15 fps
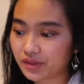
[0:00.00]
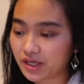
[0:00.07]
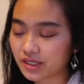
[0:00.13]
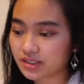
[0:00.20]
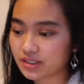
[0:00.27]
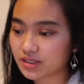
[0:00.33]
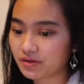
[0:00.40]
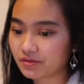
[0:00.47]

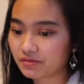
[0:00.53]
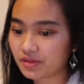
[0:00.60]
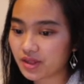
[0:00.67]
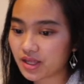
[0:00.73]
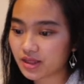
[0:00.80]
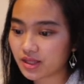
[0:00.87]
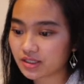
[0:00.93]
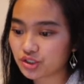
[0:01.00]
That's
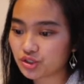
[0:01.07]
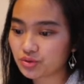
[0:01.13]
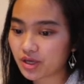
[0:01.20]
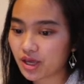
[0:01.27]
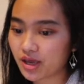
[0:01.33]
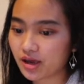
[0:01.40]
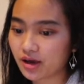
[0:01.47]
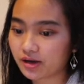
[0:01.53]
something that you
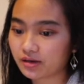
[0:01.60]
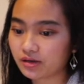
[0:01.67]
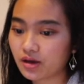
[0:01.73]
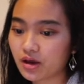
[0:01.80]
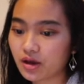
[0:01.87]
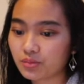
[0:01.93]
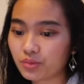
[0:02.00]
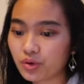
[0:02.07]
can
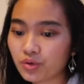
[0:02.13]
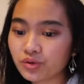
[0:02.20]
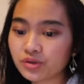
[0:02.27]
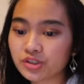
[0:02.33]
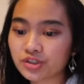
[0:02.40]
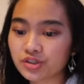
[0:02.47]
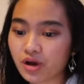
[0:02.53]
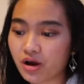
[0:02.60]

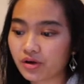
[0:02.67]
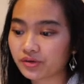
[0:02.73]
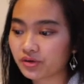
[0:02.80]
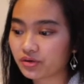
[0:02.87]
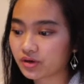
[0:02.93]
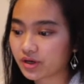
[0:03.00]
put on your